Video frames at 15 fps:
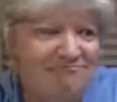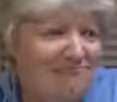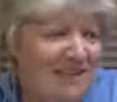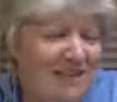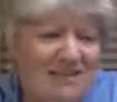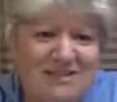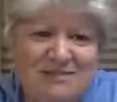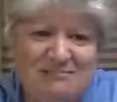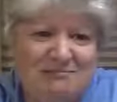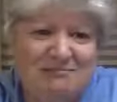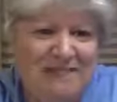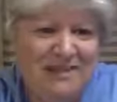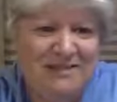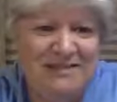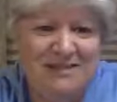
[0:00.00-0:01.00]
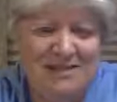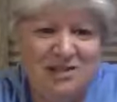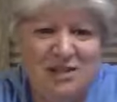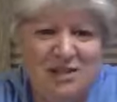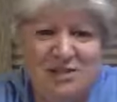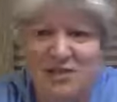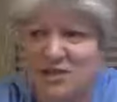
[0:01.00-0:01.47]
That's basically
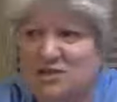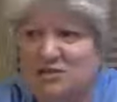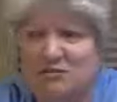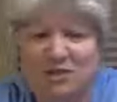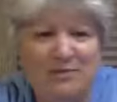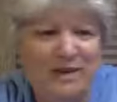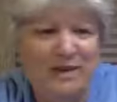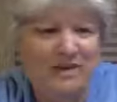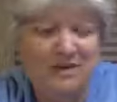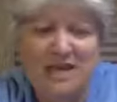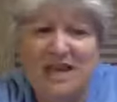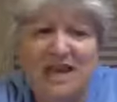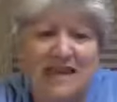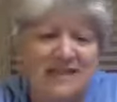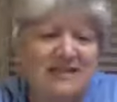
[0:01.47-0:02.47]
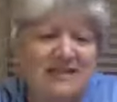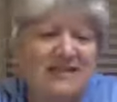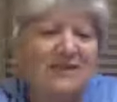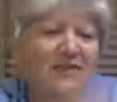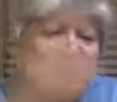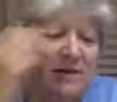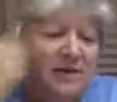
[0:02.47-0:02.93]
chick fiction, romance. It's the
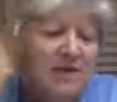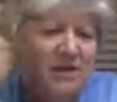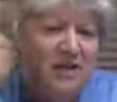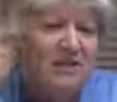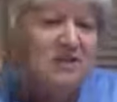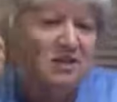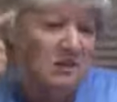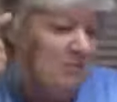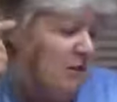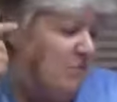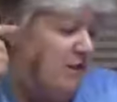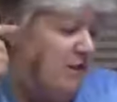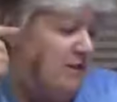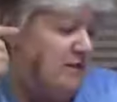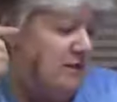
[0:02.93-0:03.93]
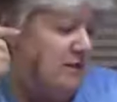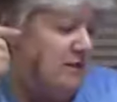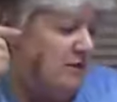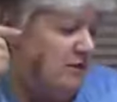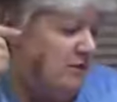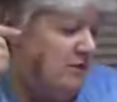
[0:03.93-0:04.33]
stuff I read at night to shut my brain down. It's how I